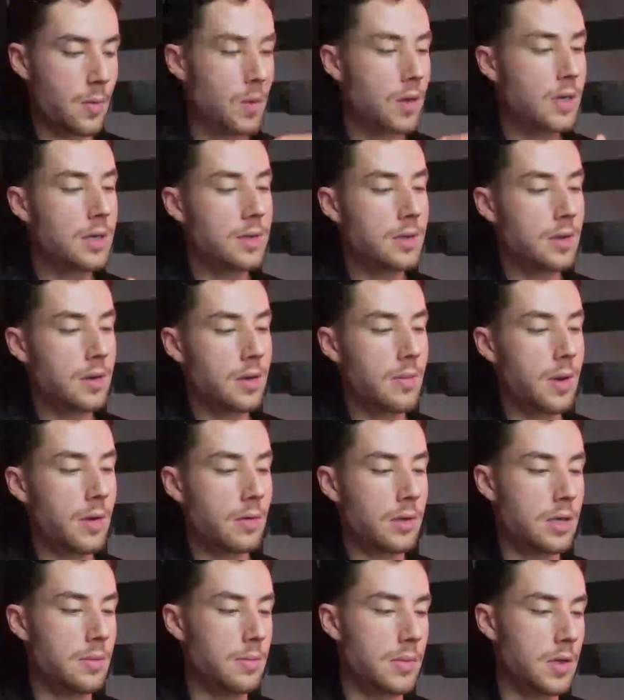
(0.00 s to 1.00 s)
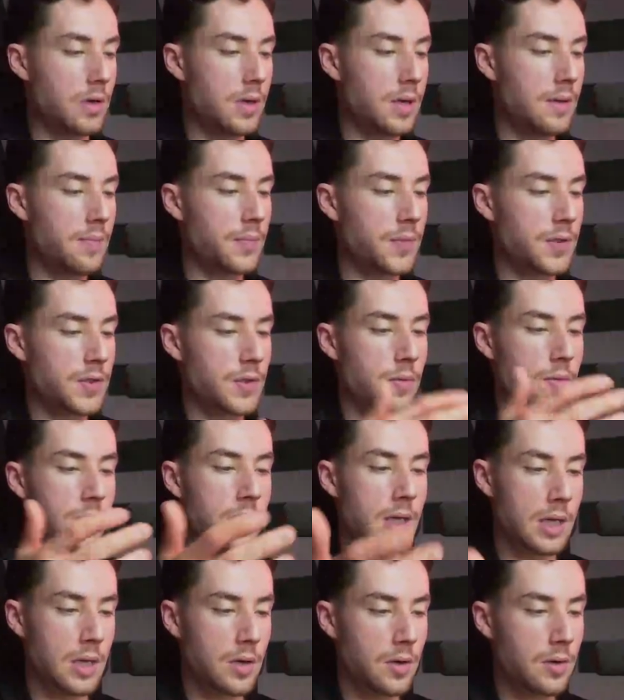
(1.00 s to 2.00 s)
I wanted to talk about community. So
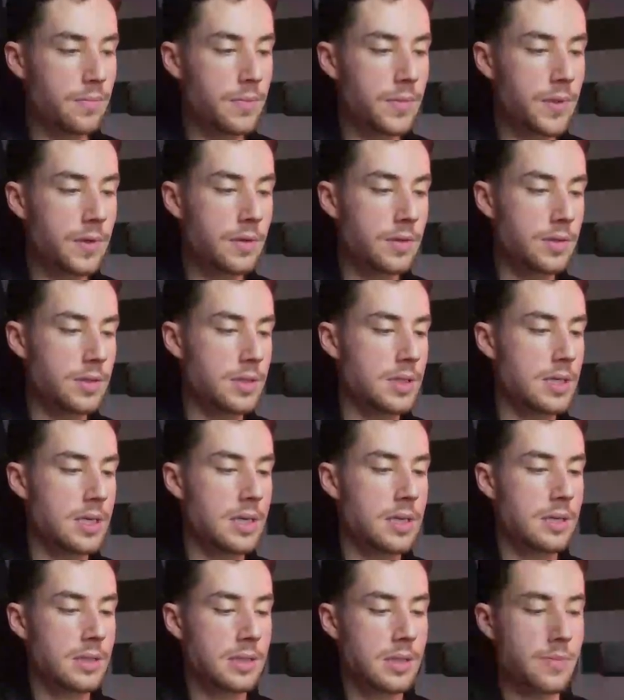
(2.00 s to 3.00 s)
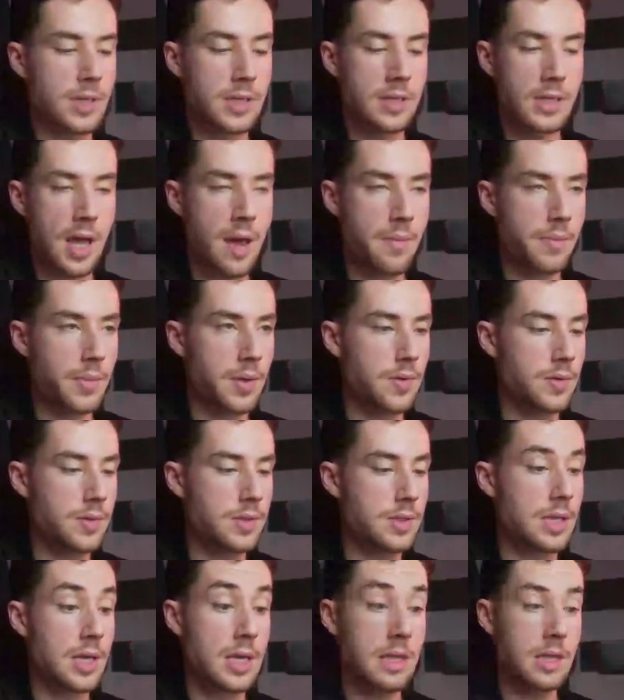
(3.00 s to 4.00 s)
here you can just see some of the top
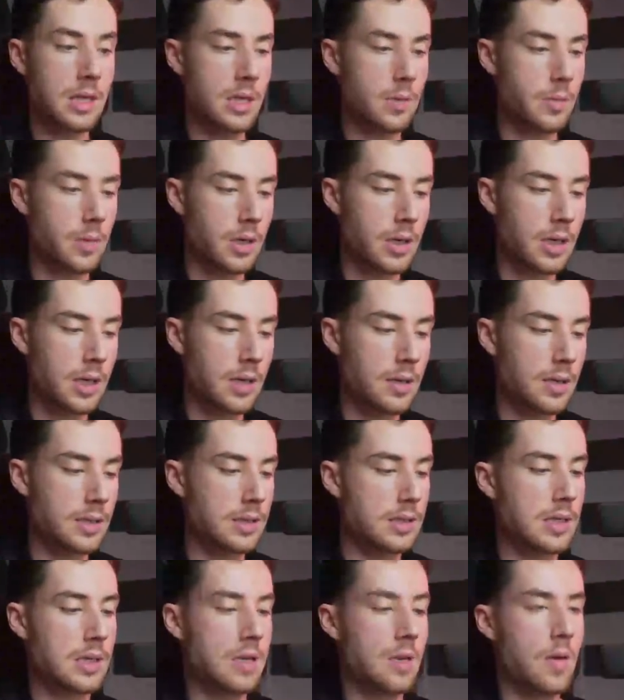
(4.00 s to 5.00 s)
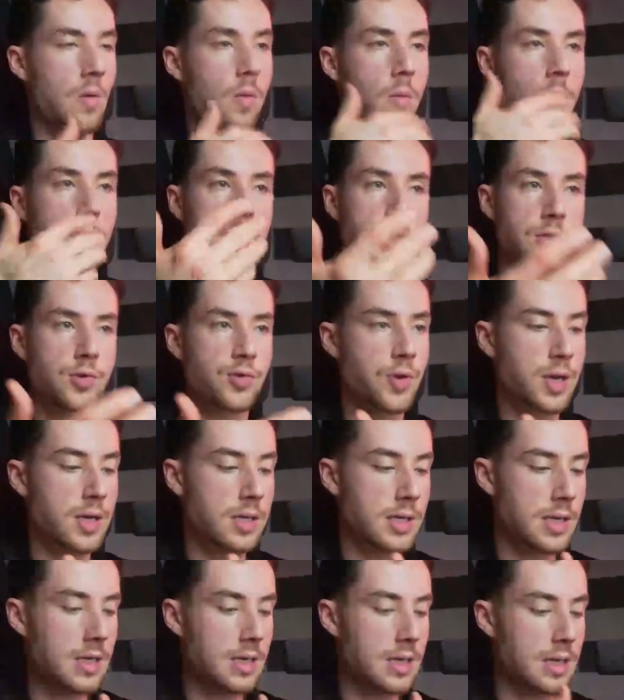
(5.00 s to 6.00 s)
posts in the community, see uh, what's
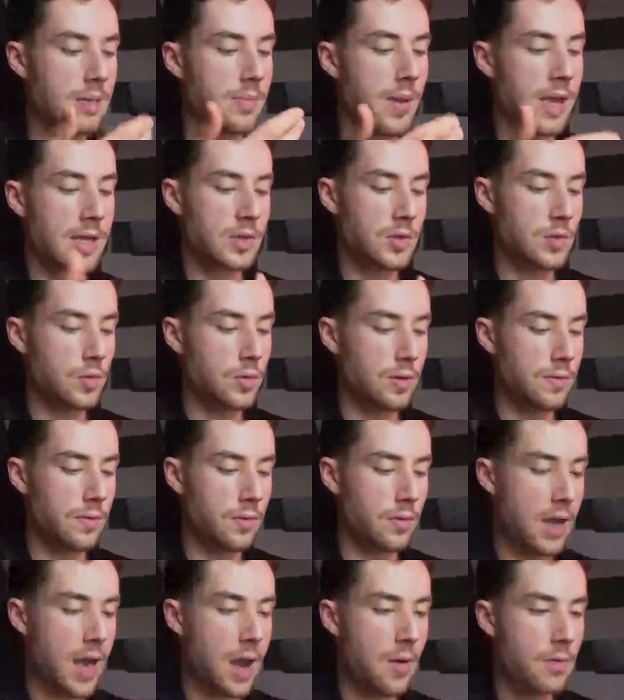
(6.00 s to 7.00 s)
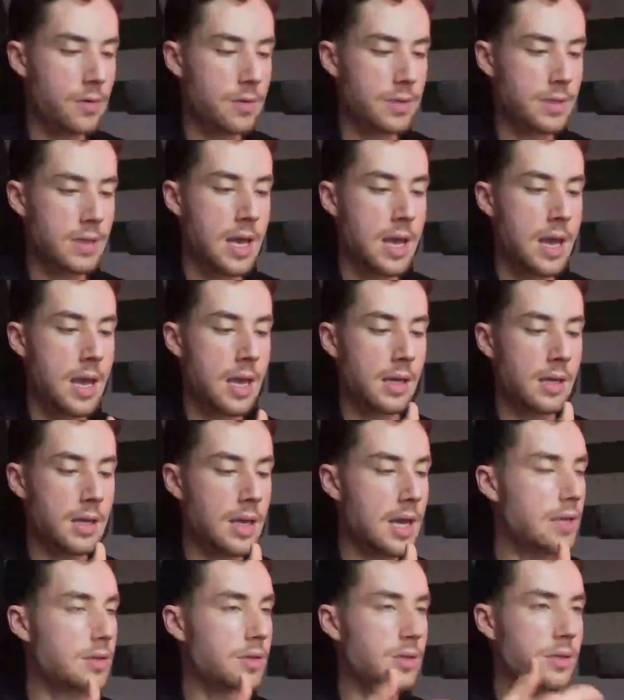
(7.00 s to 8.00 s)
trending in the past twenty-four hours,
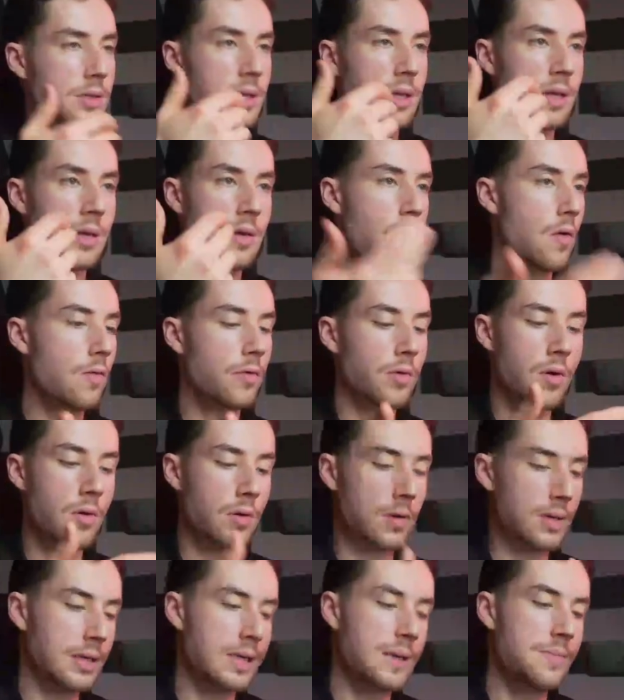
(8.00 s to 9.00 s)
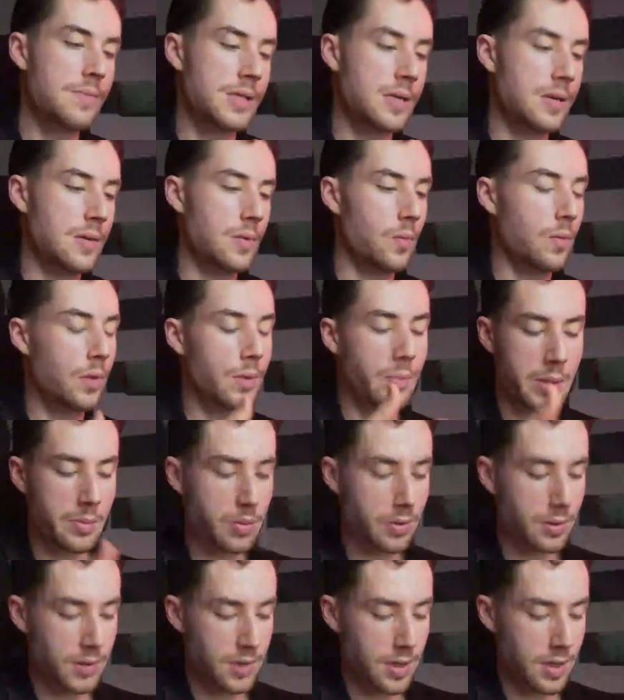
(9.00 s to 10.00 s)
get just an overall glimpse at what
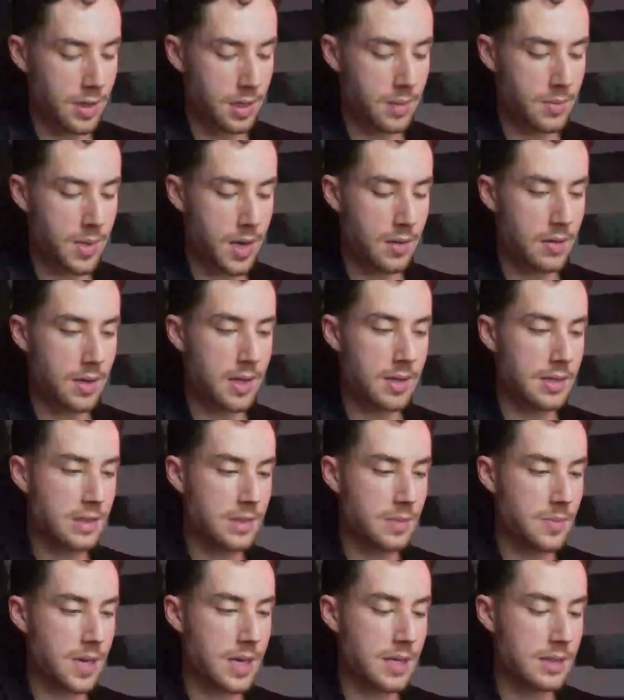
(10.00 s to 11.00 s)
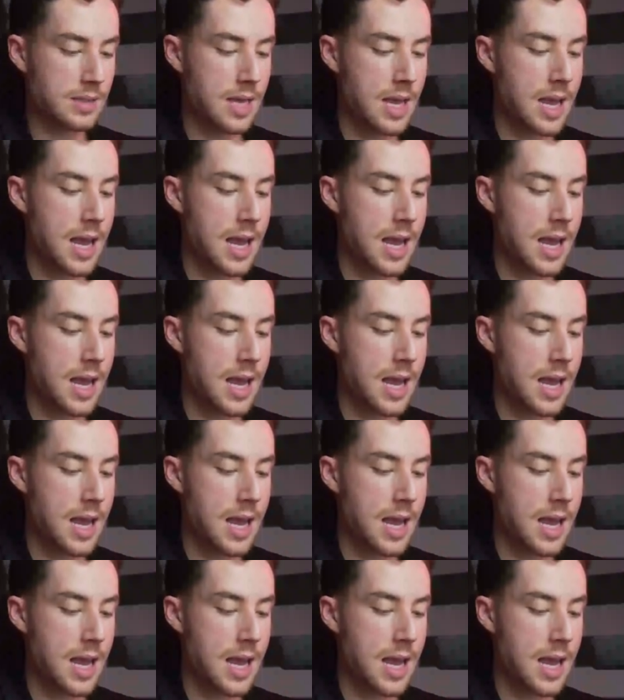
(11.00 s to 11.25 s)
people are talking about in the space.